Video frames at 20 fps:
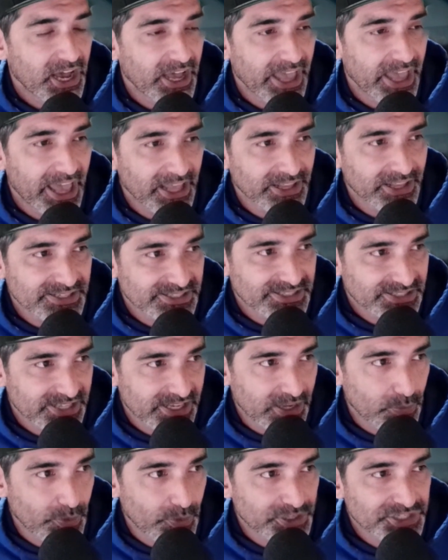
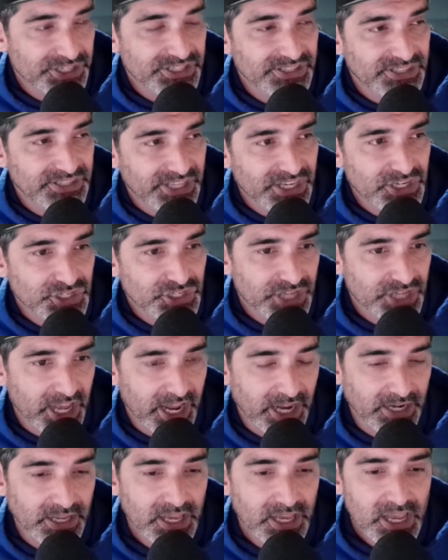LST, which is
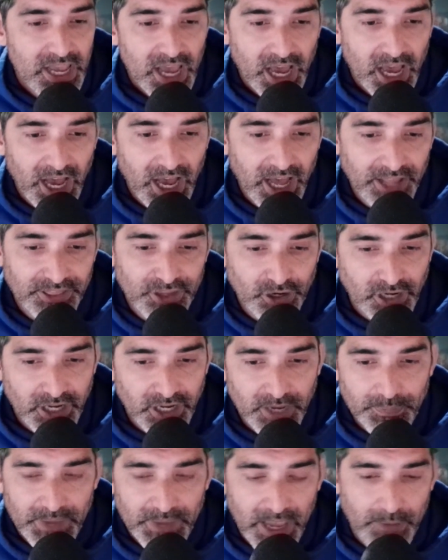D-Shade, they're
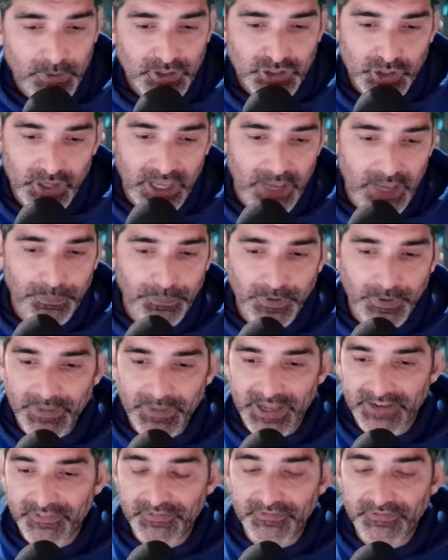going to be able to
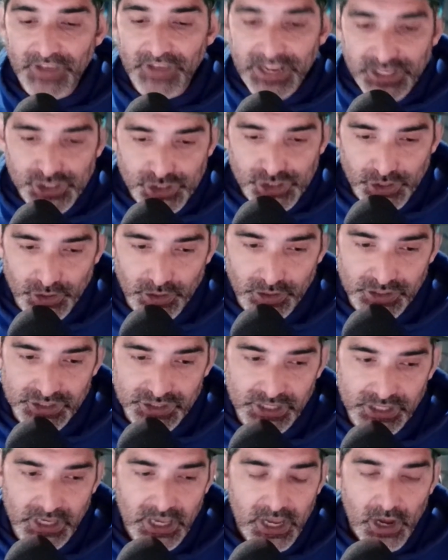implement
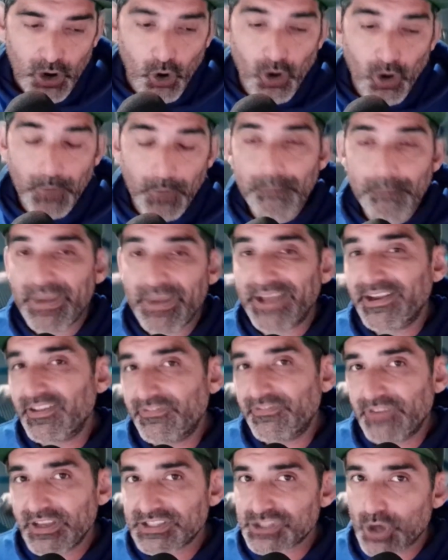features or
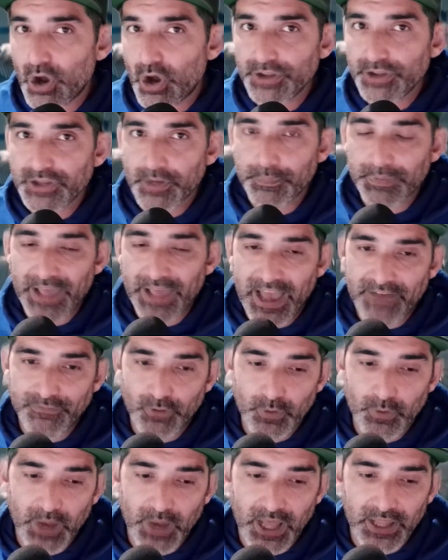benefits on their
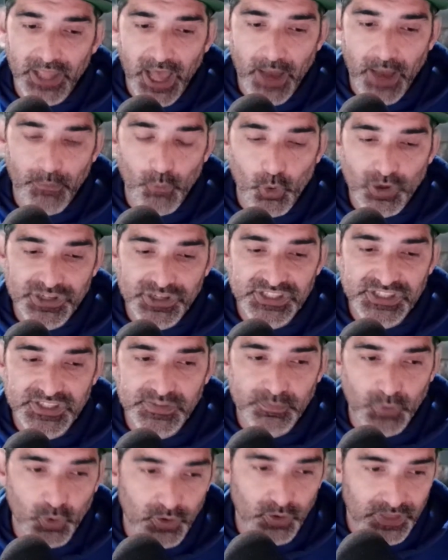platform a lot more
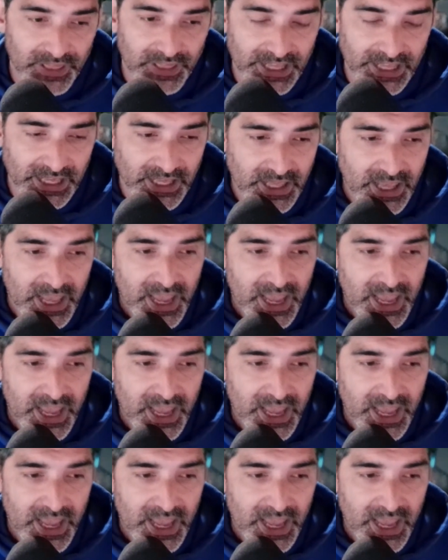smoothly